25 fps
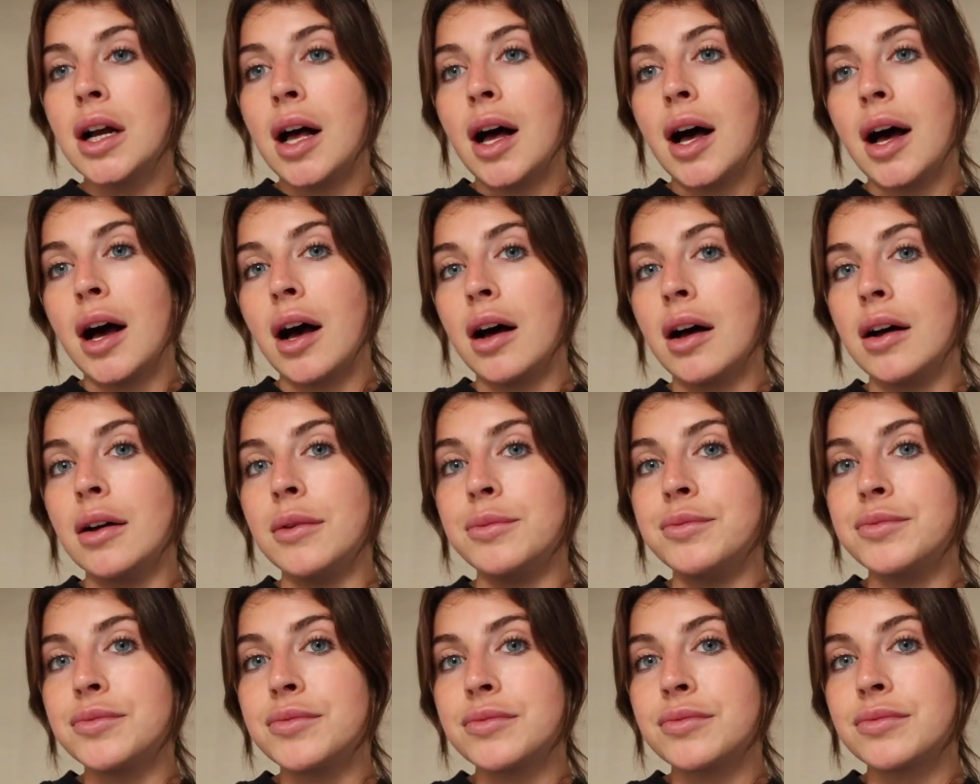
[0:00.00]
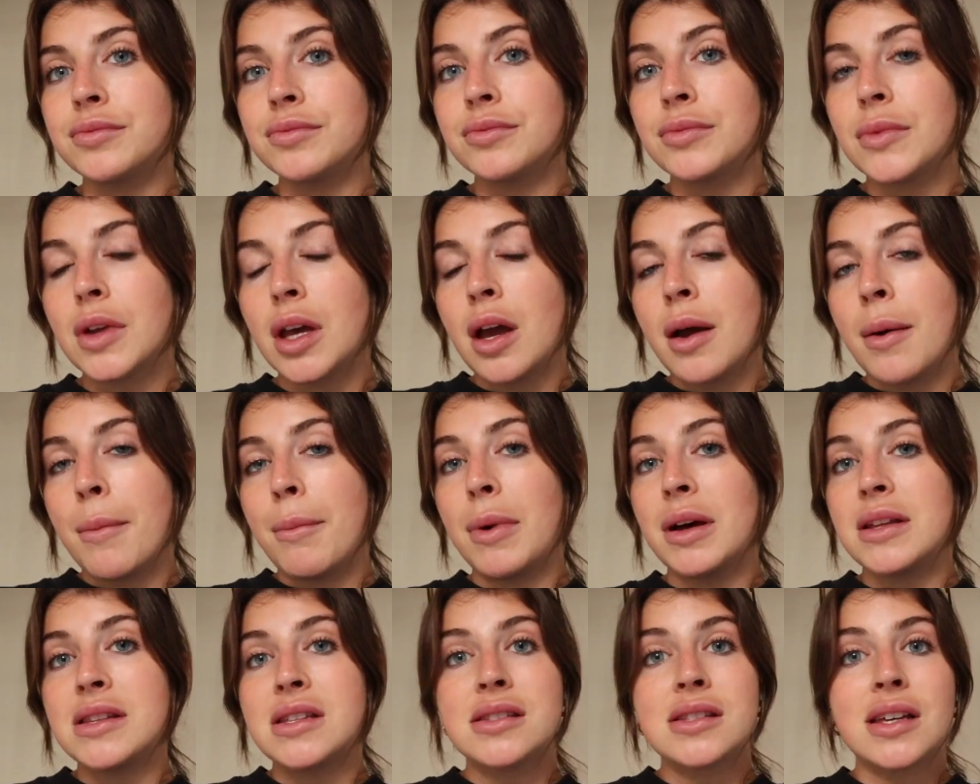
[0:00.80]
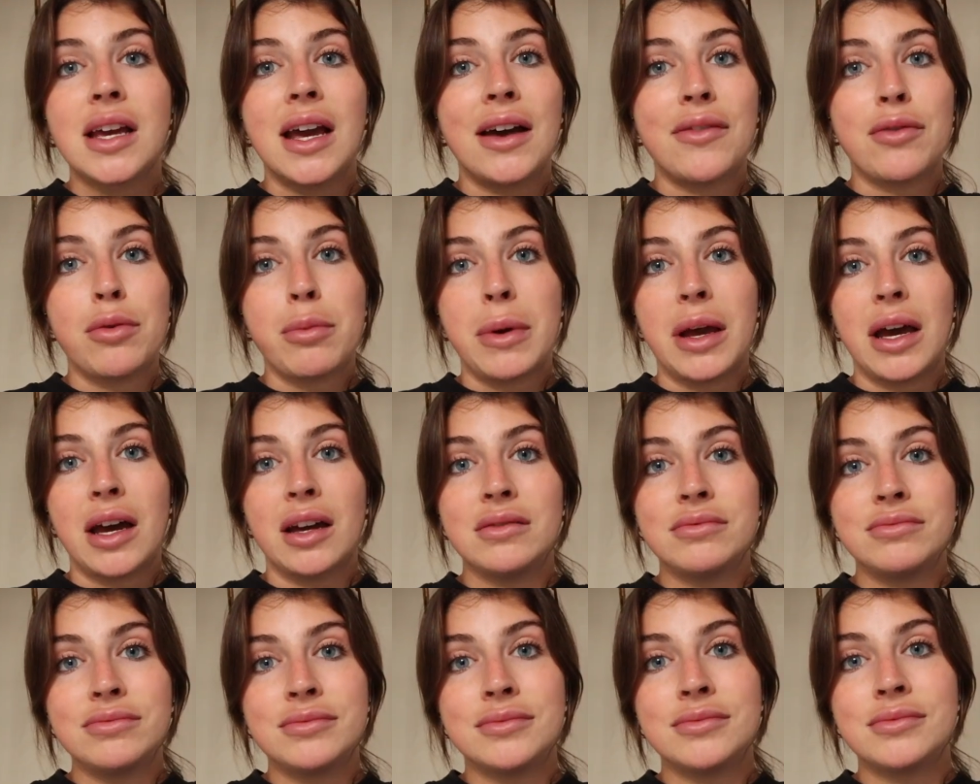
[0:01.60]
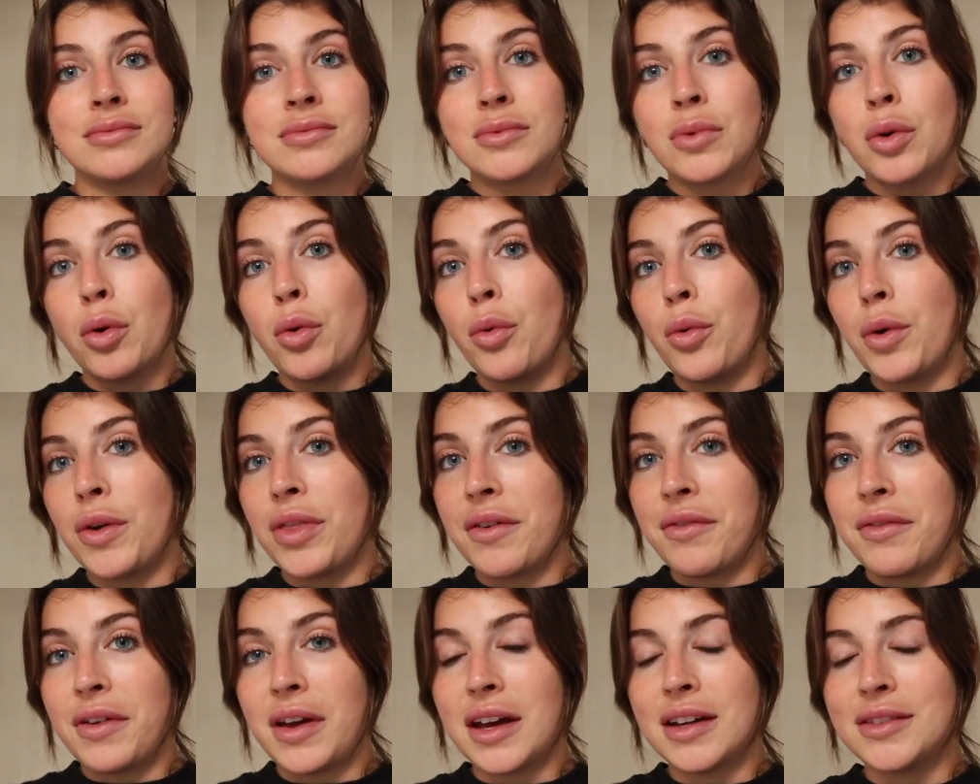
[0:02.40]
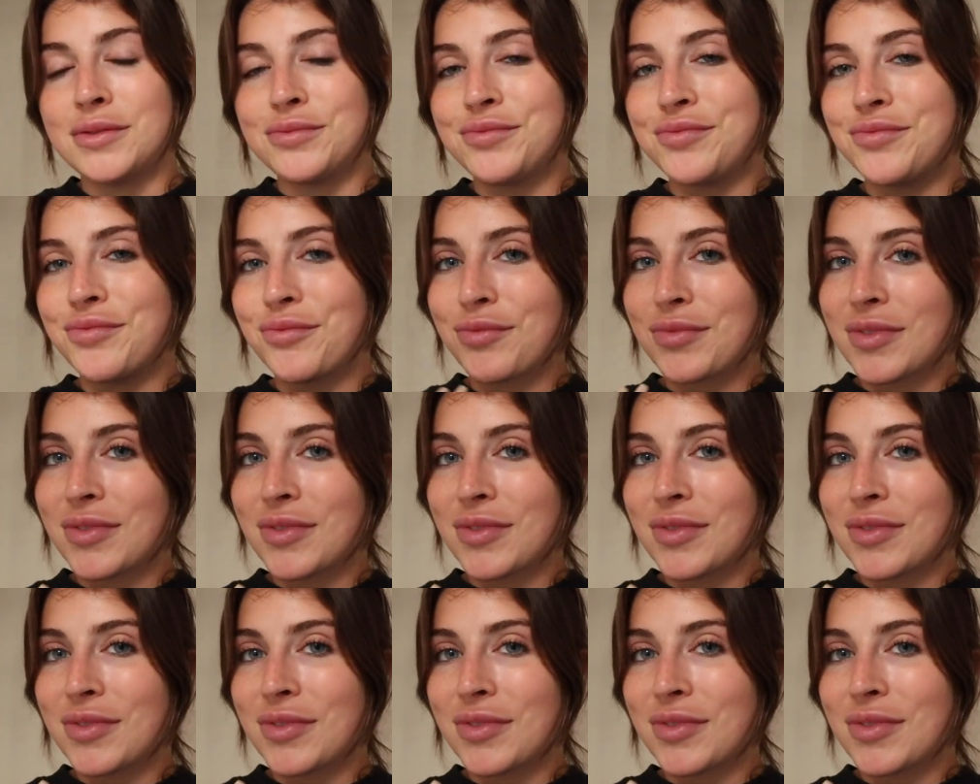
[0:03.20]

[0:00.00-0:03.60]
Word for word: Um, but since I have a man with a man,